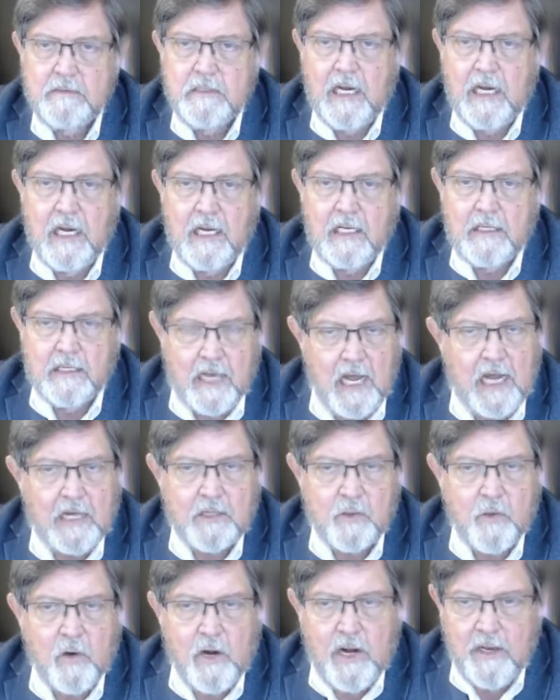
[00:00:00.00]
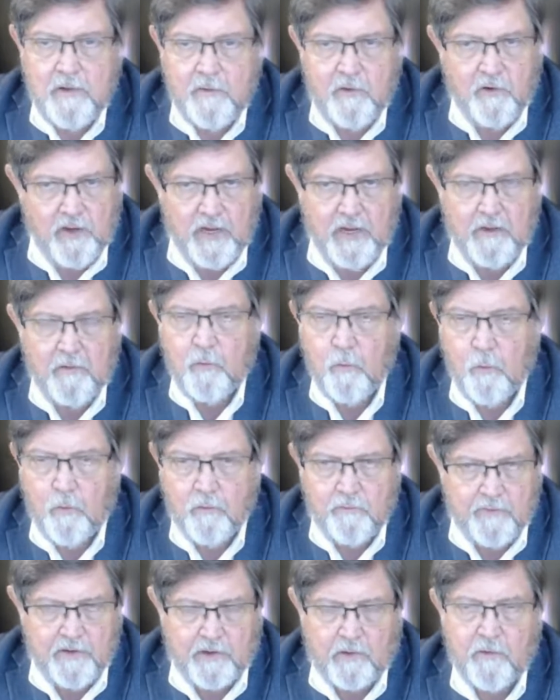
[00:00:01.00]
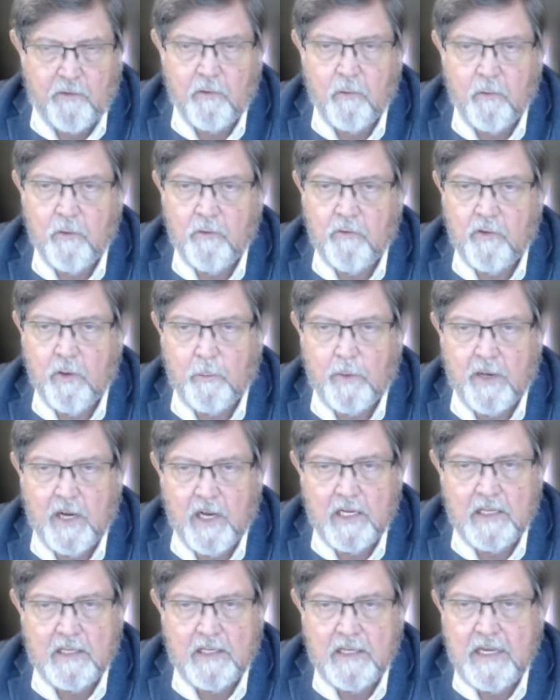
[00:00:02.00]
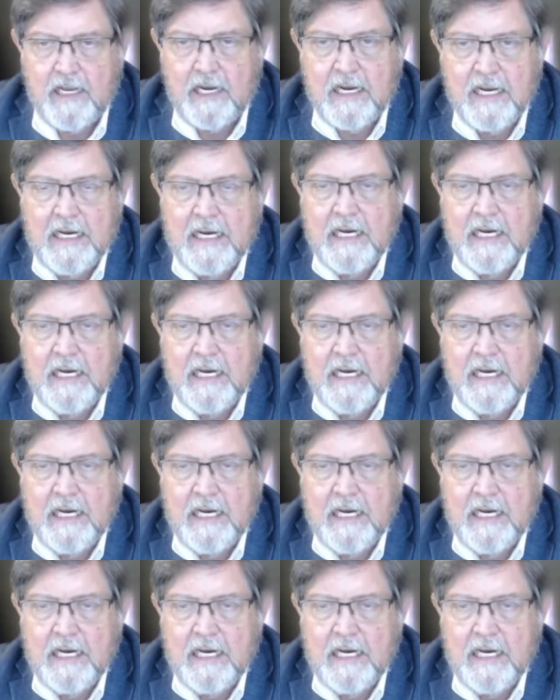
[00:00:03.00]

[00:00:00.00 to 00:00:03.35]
and not try to change you or fix you or something like that